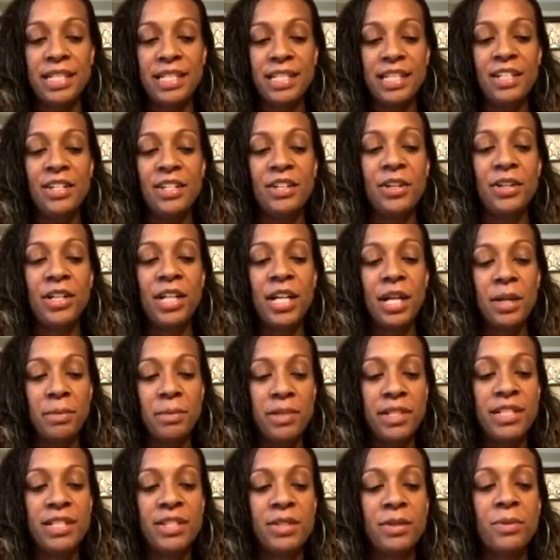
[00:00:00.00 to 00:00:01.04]
you know,
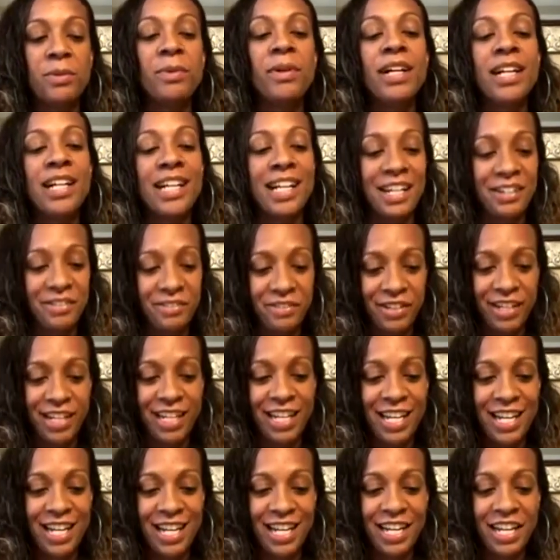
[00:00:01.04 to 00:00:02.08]
coming to work every
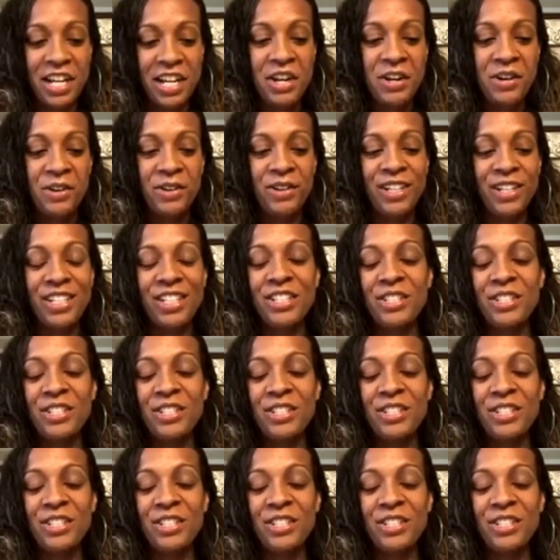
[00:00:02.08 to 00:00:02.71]
day or